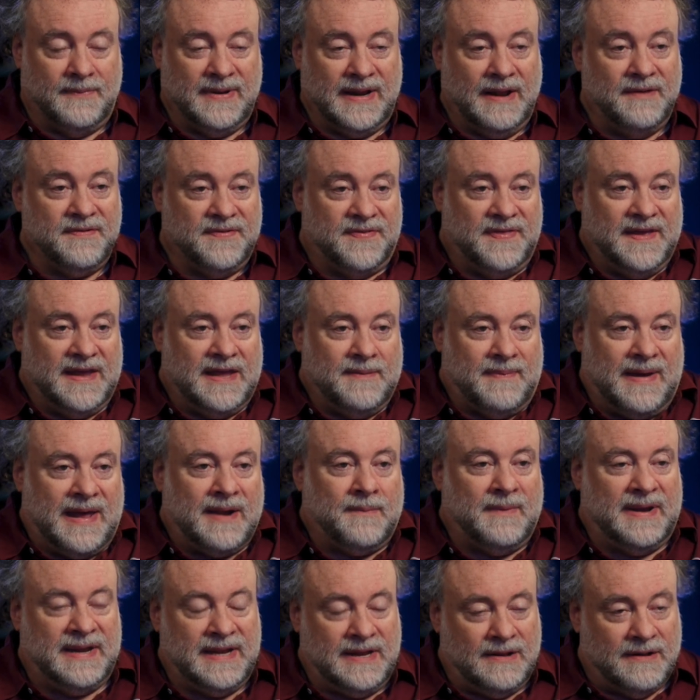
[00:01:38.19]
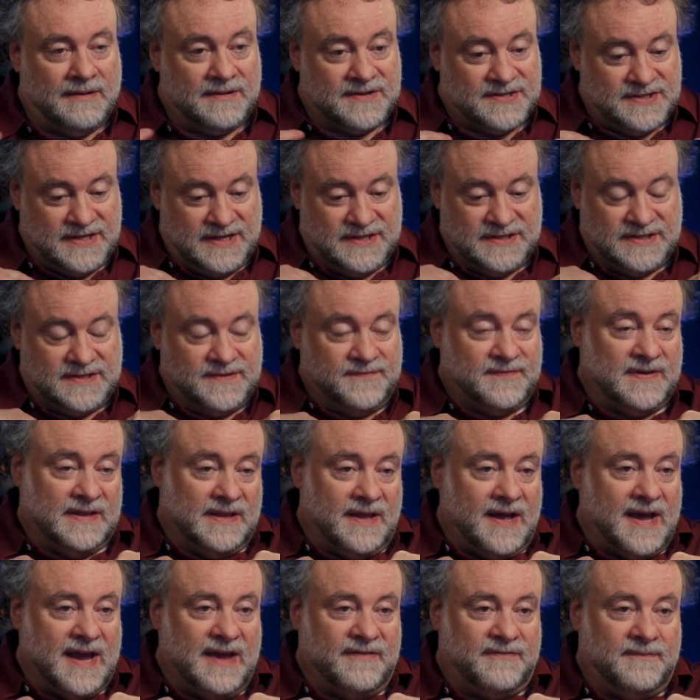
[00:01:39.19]
We don't think about it. We need oxygen for
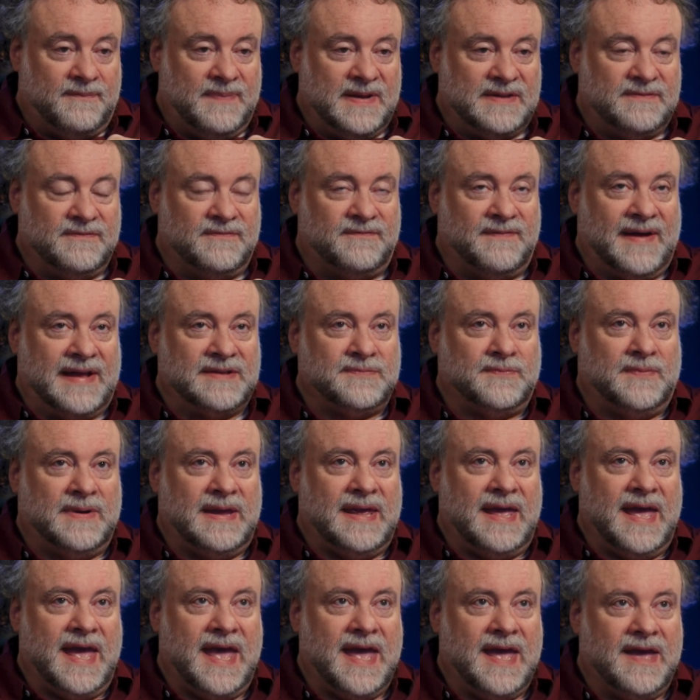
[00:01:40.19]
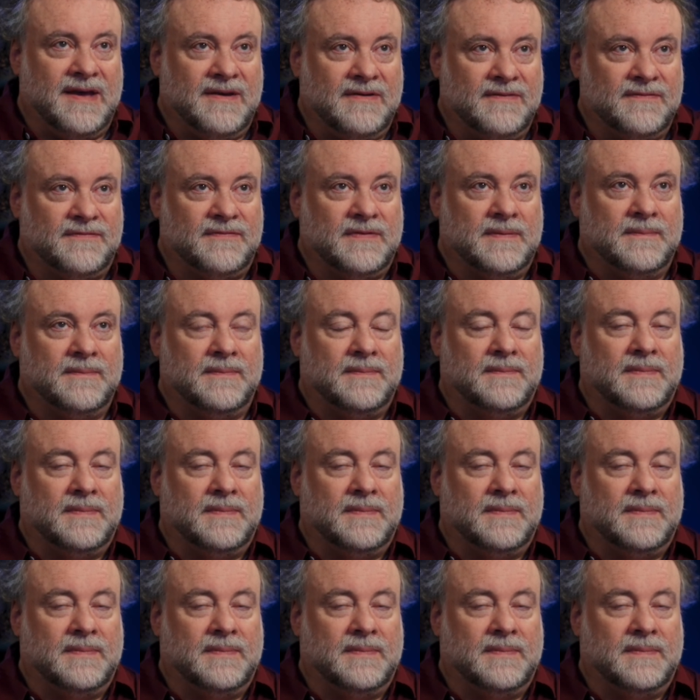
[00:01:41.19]
life, but in fact, we have.